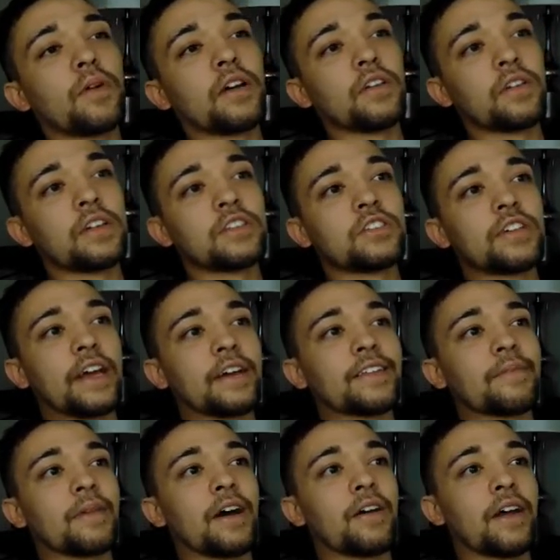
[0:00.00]
but you can check
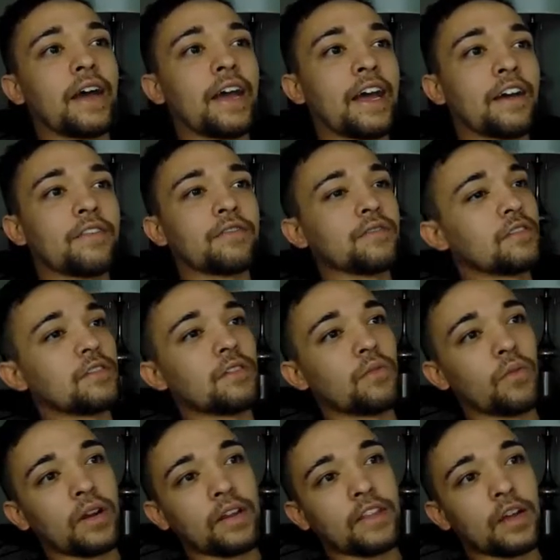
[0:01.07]
them out. I have
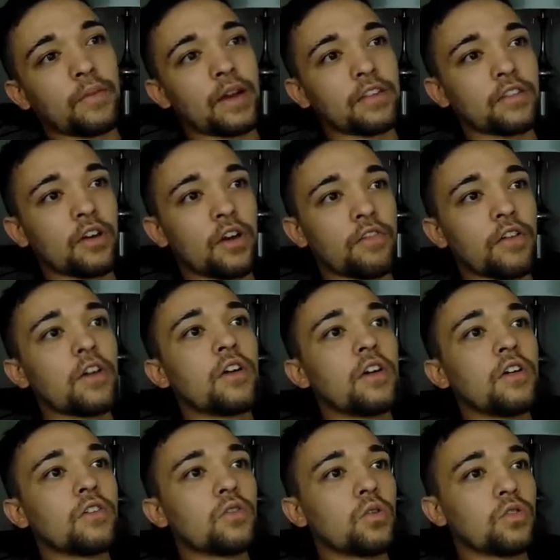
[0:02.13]
went in there myself.
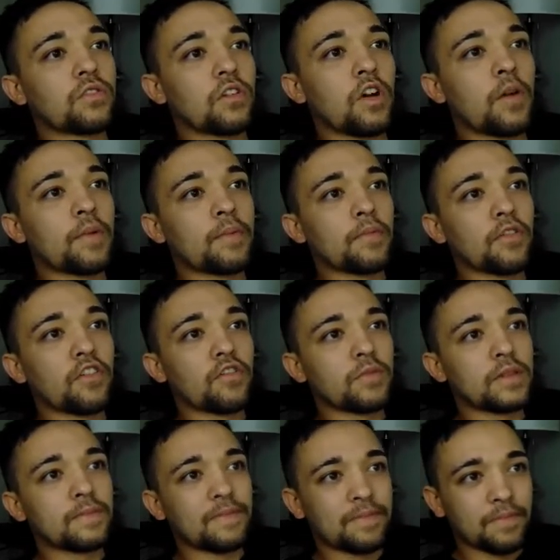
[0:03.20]
Tools and home
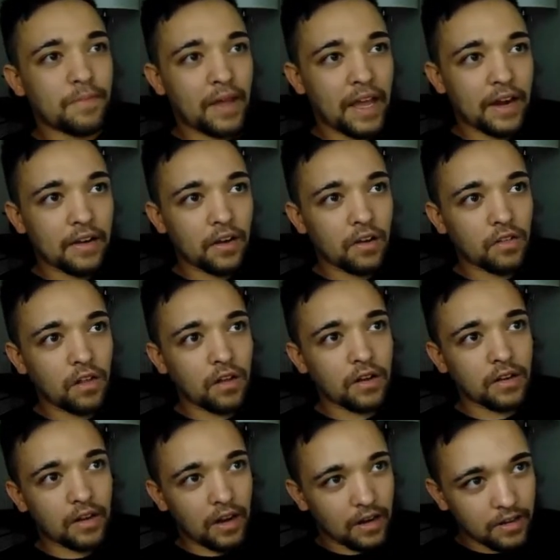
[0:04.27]
improvement. Patio, lawn
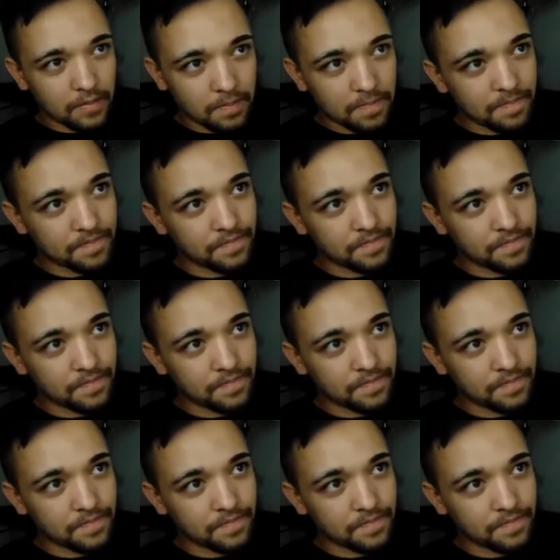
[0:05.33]
and garden.